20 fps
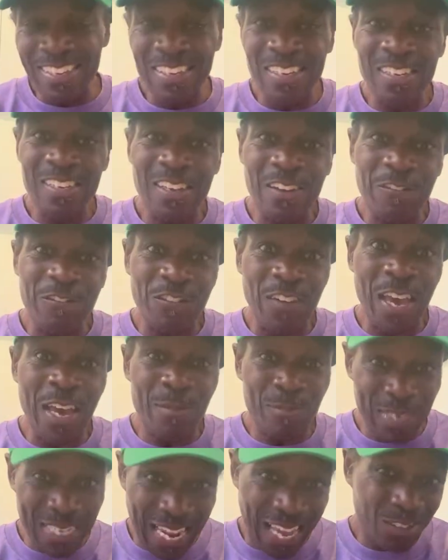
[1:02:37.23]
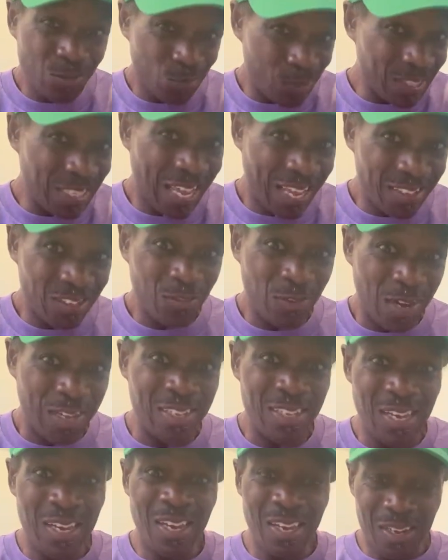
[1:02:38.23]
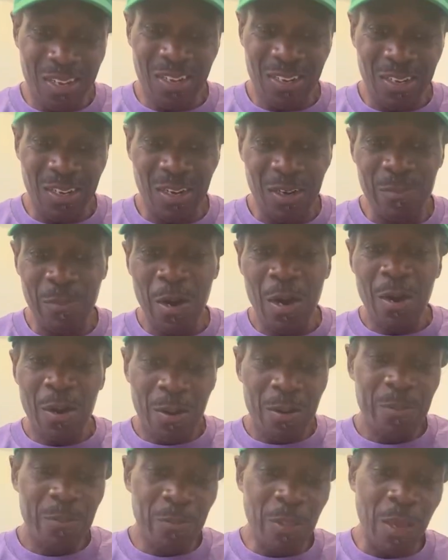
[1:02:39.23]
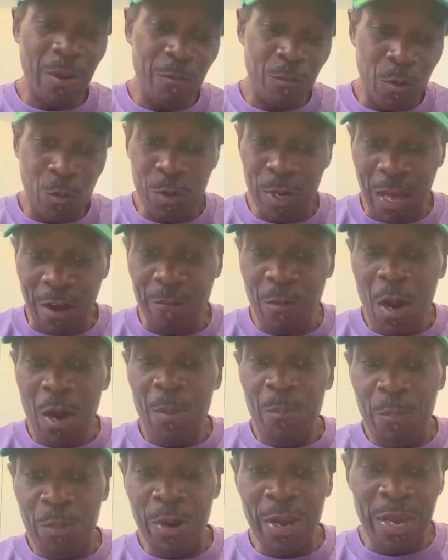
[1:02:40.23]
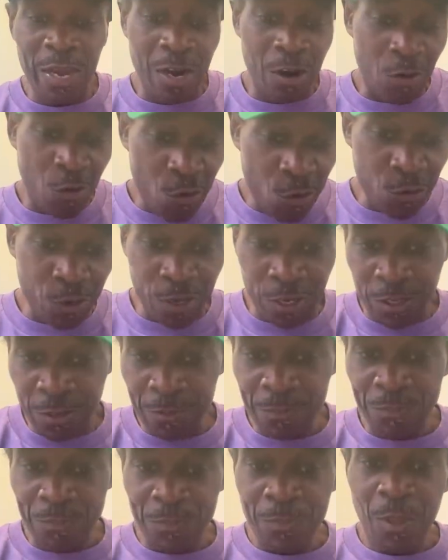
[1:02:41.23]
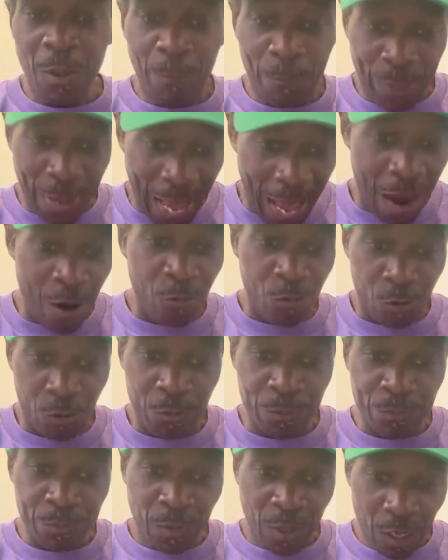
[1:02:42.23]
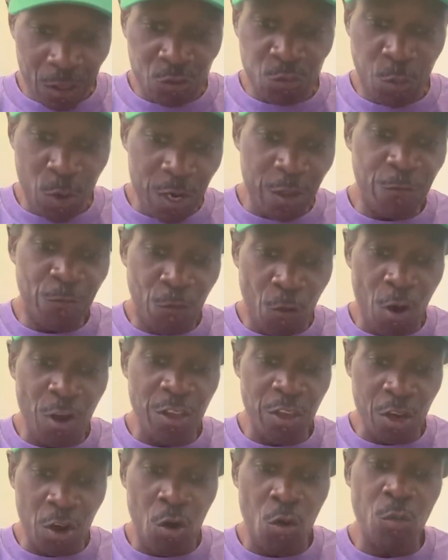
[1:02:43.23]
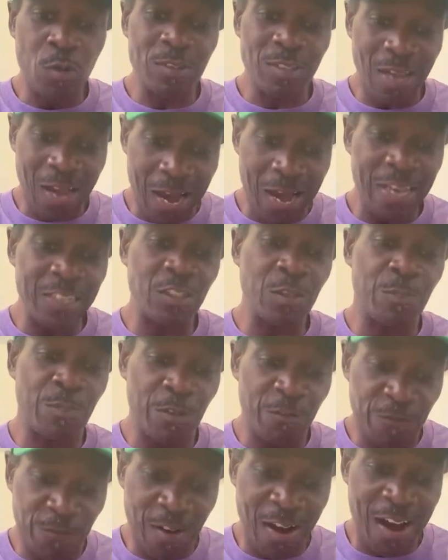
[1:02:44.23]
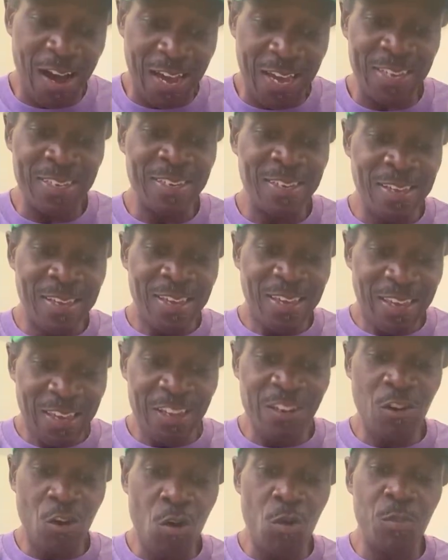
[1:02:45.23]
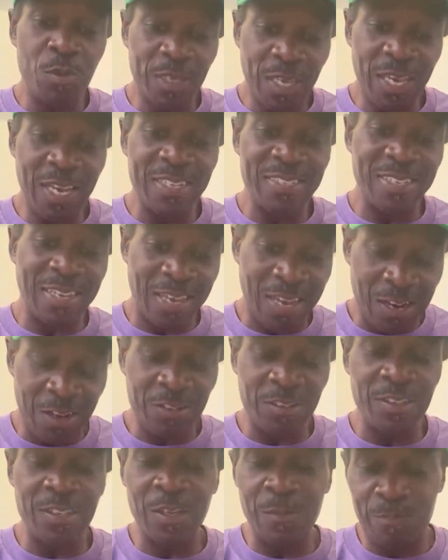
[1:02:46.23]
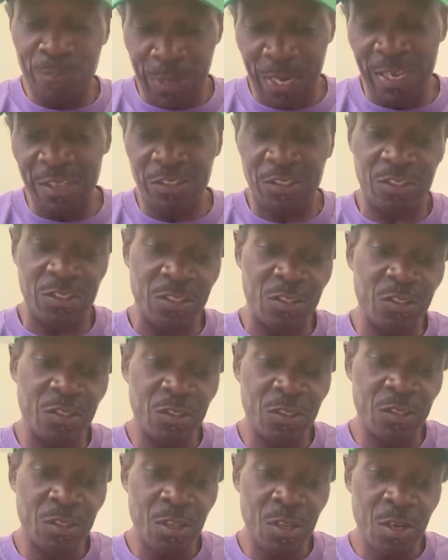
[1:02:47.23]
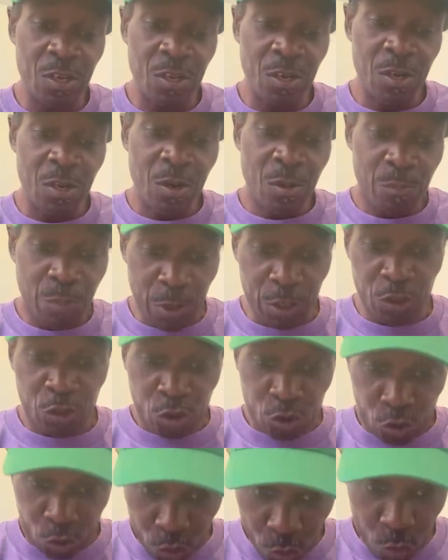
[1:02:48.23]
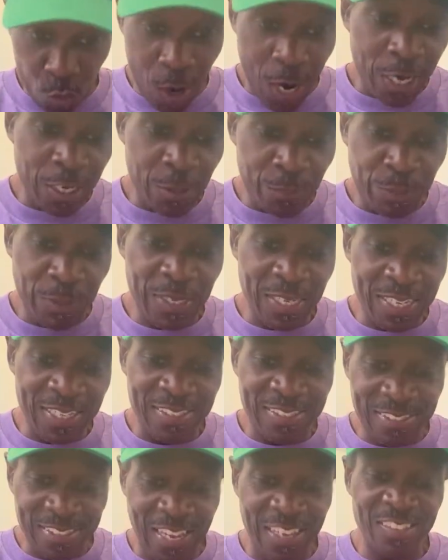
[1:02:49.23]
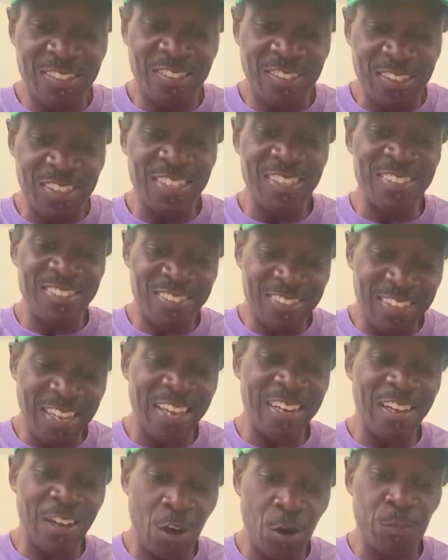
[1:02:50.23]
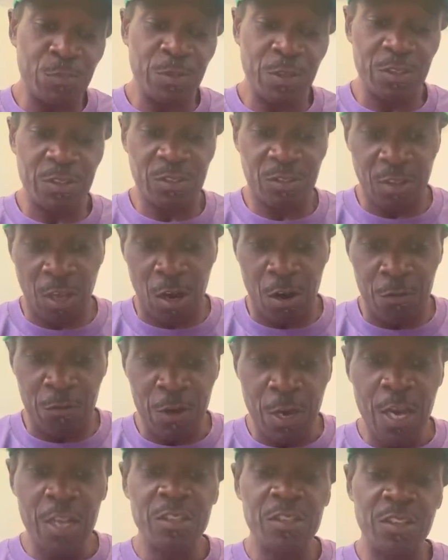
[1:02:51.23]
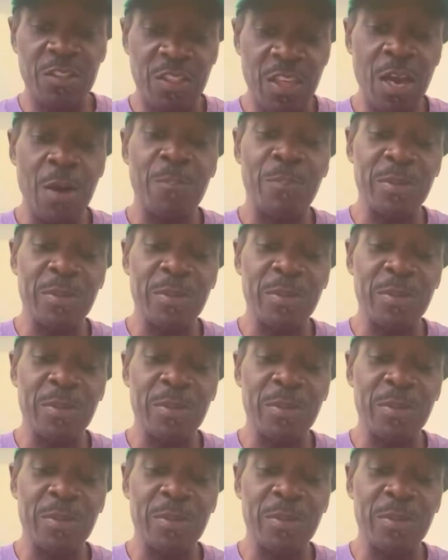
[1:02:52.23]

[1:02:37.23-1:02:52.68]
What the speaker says: in your family? That's what that tried? Yeah, but whatever. Bria Una Powell, a 24-year-old, was hired to provide in-home care to elderly patients. But Suwannee police say she instead helped herself to their